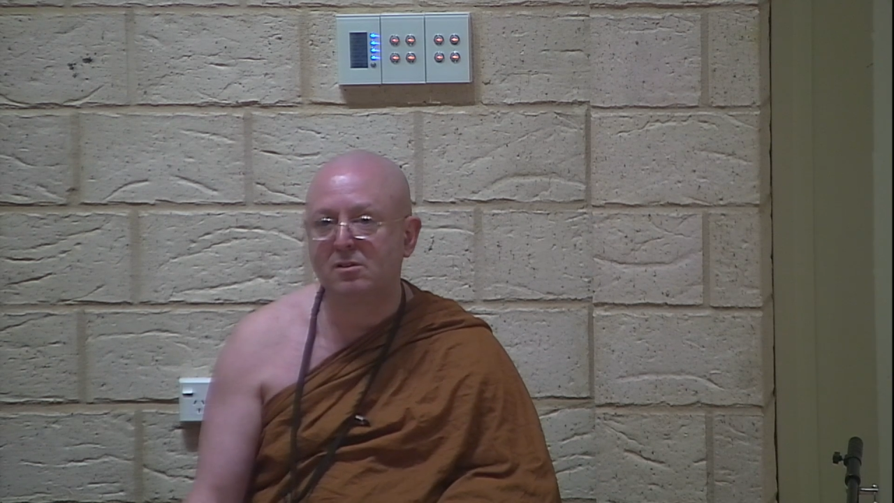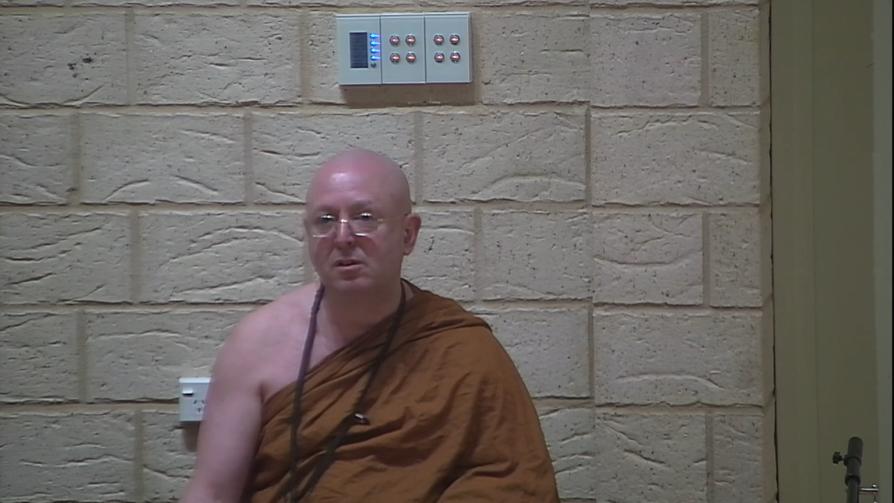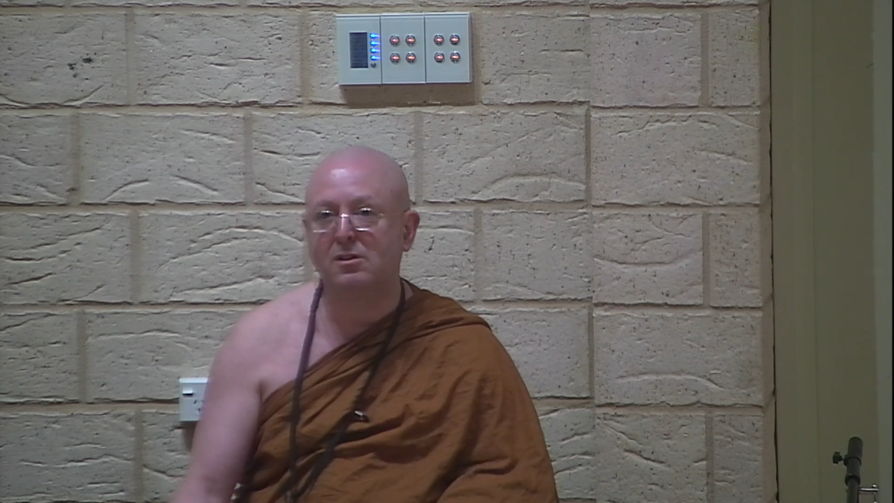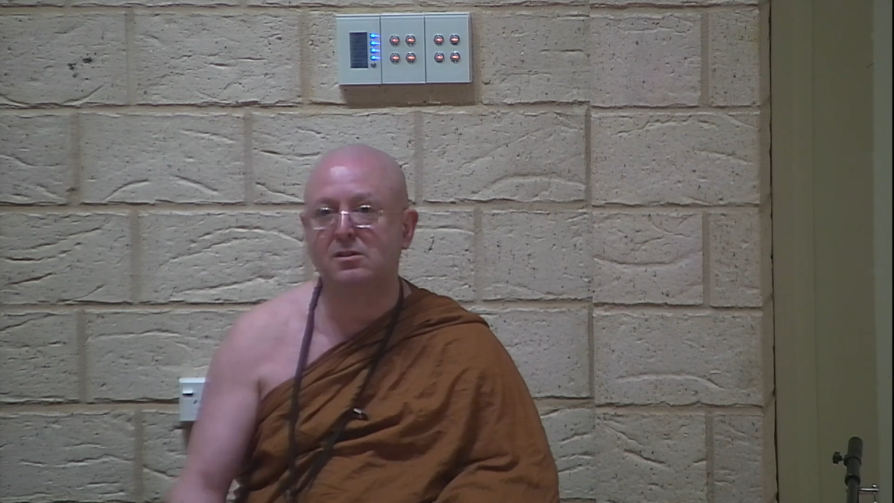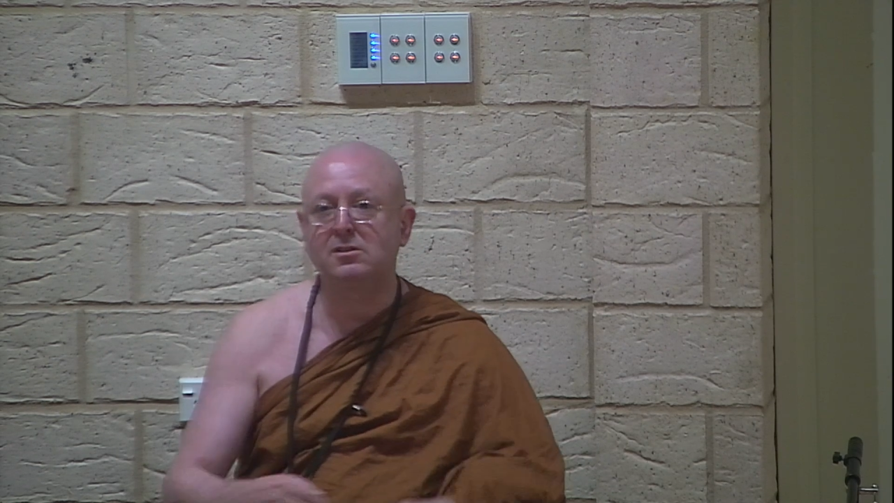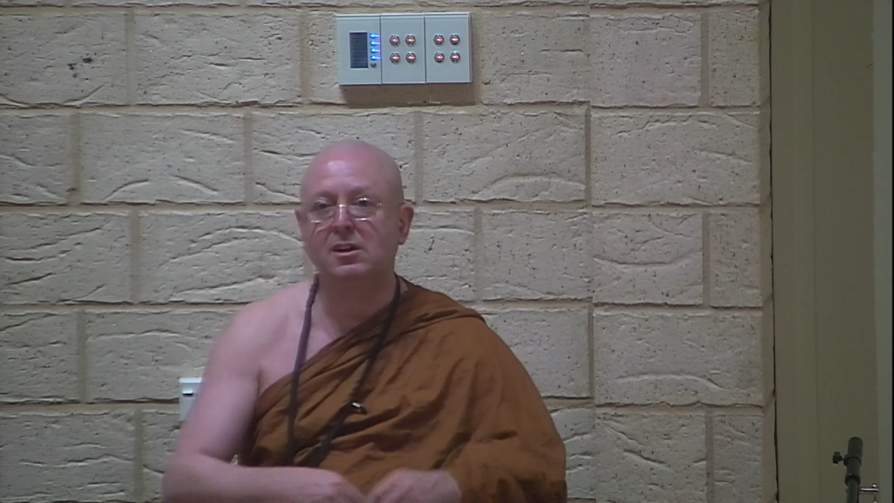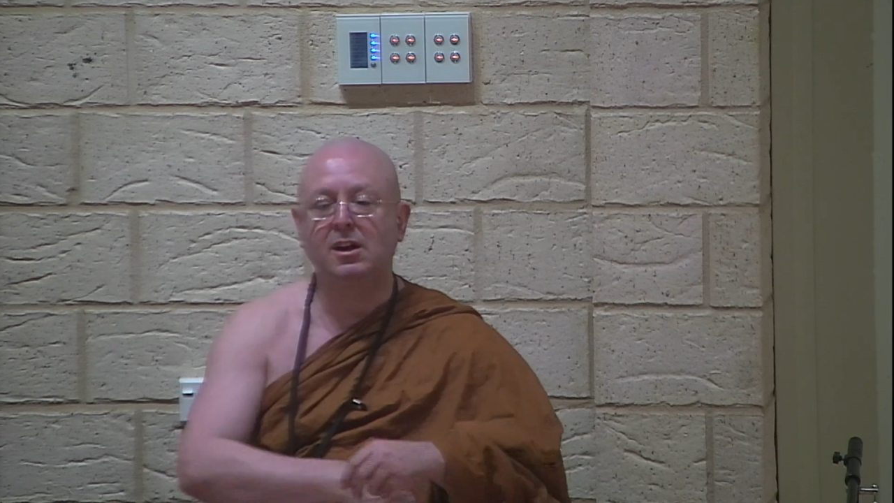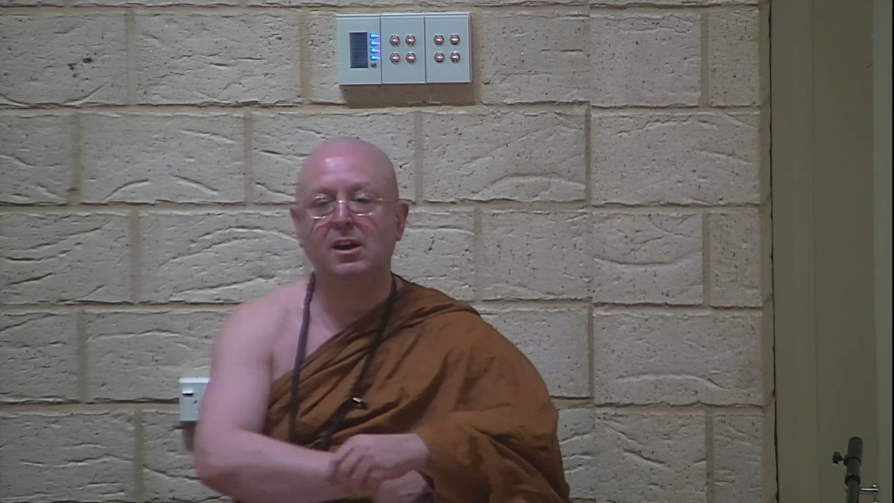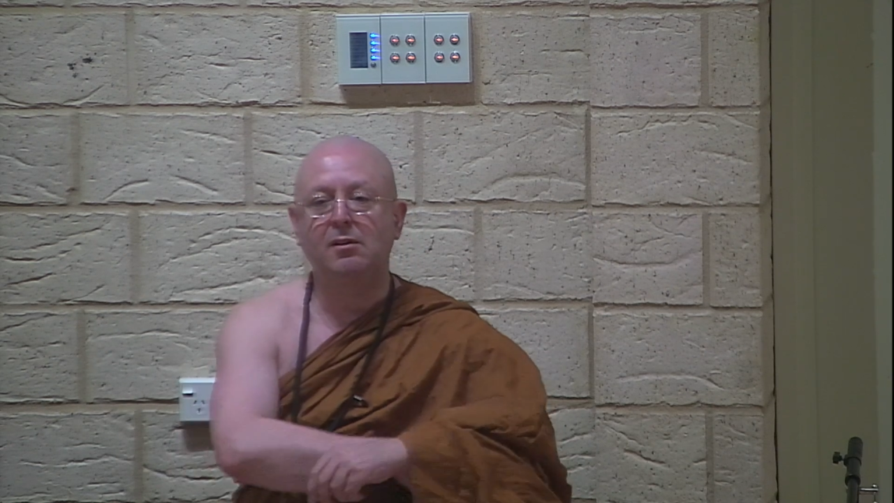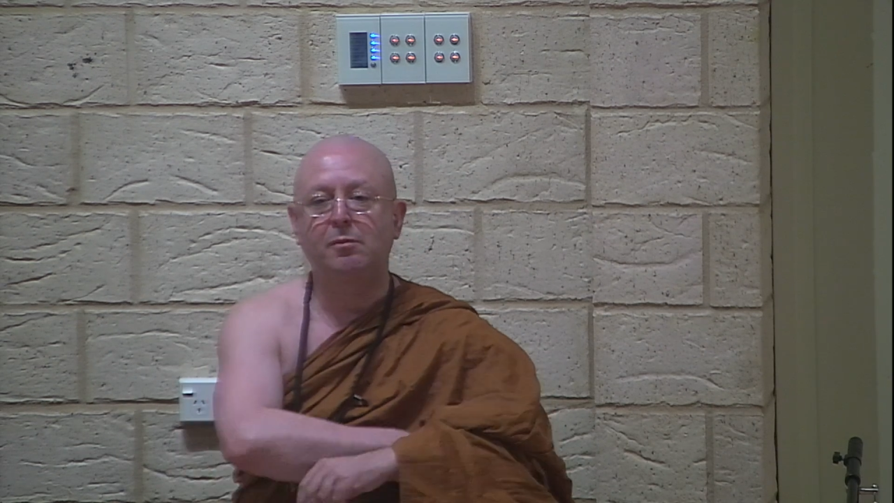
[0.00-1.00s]
So I just sit
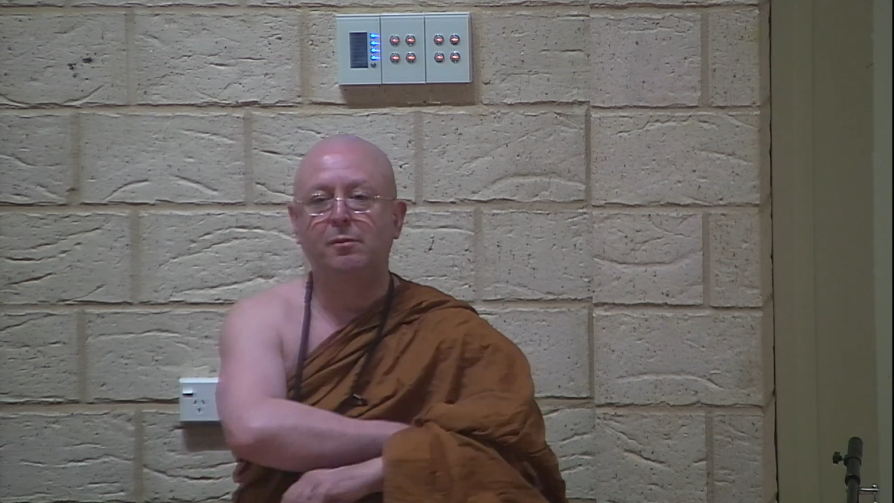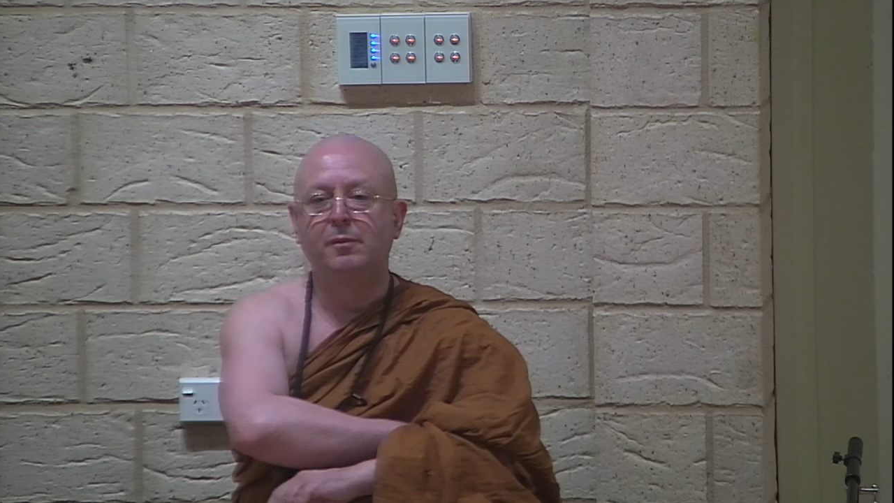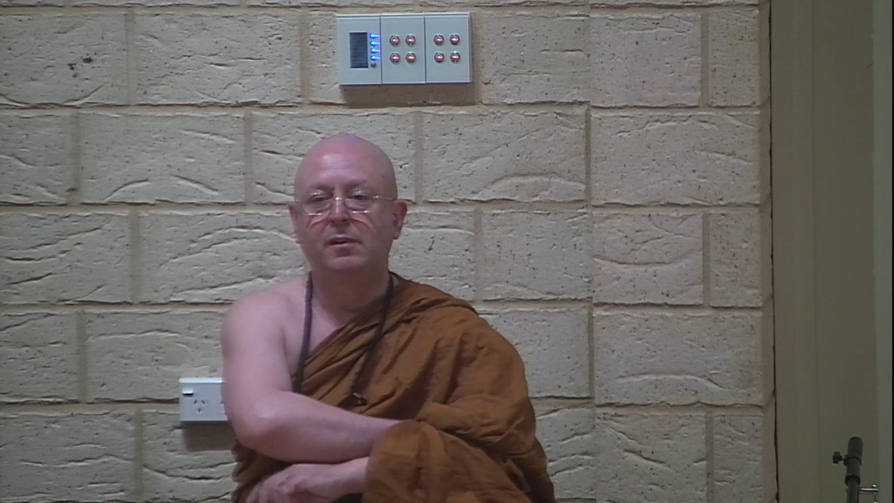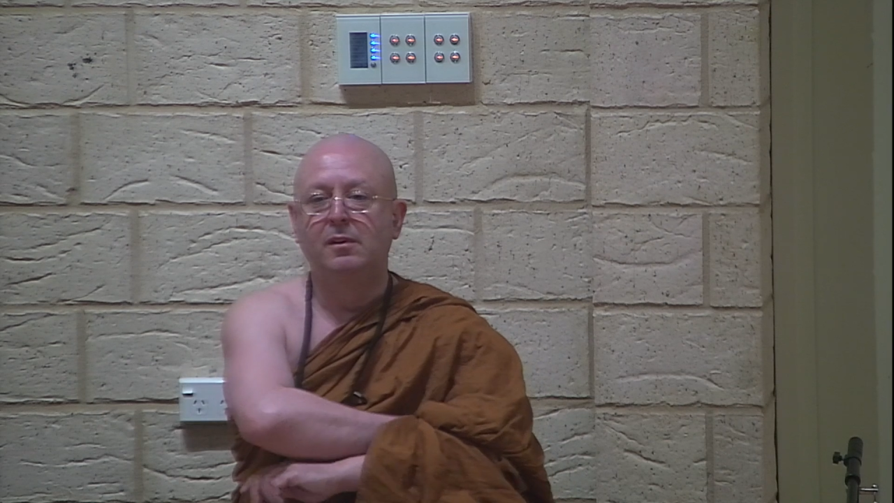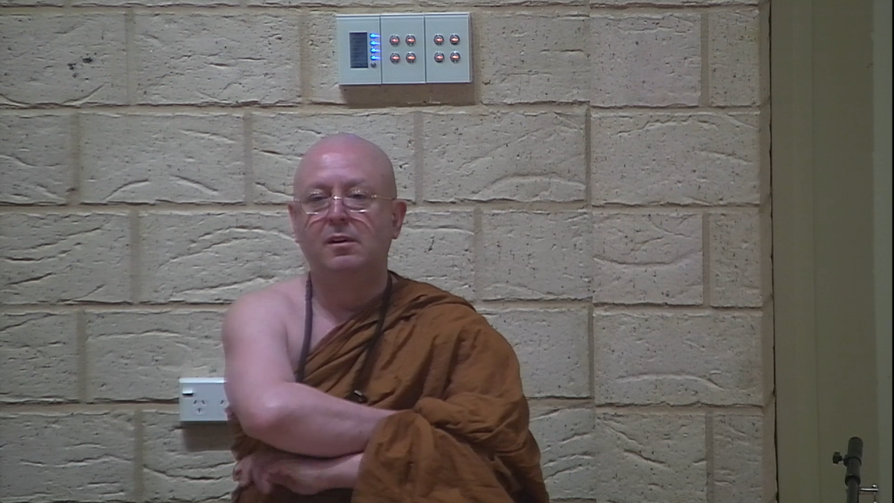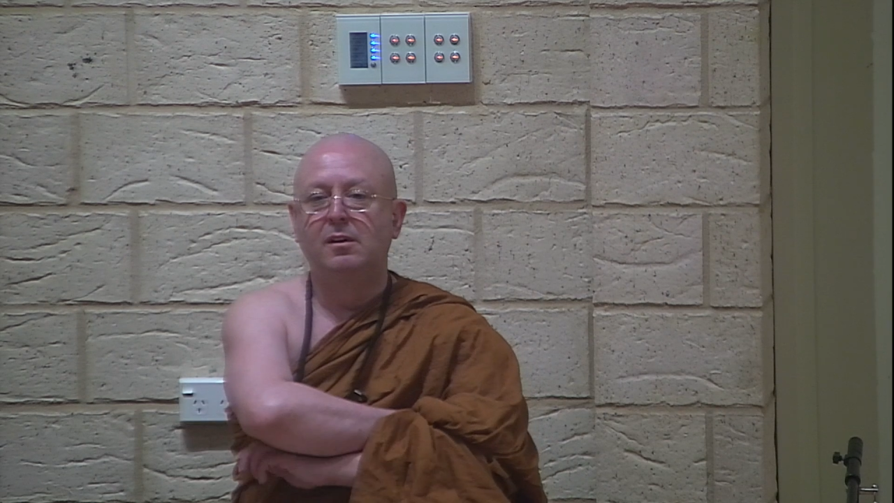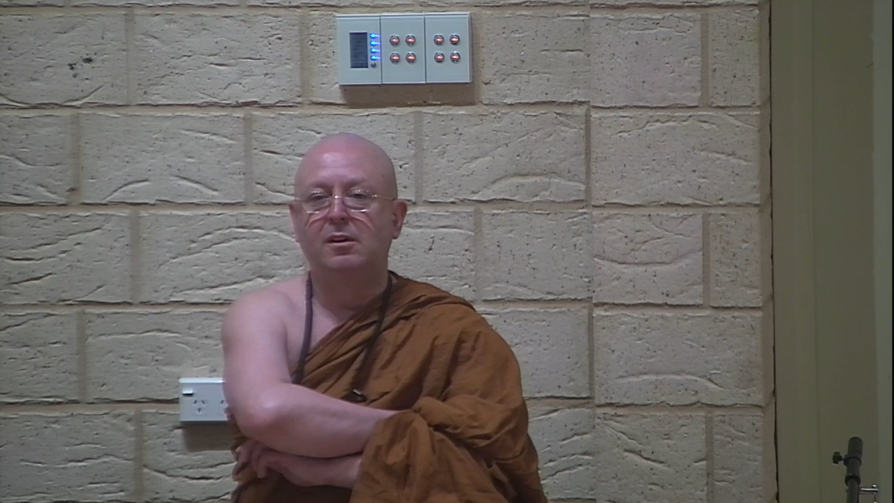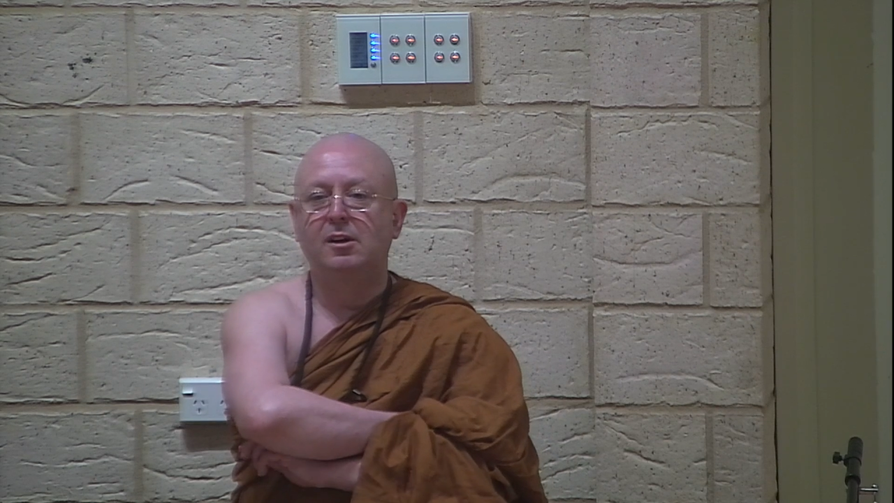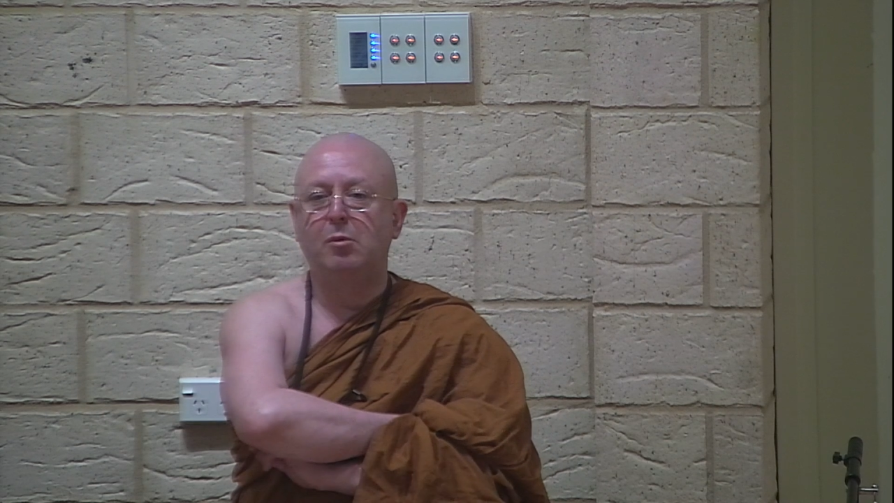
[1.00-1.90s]
here, none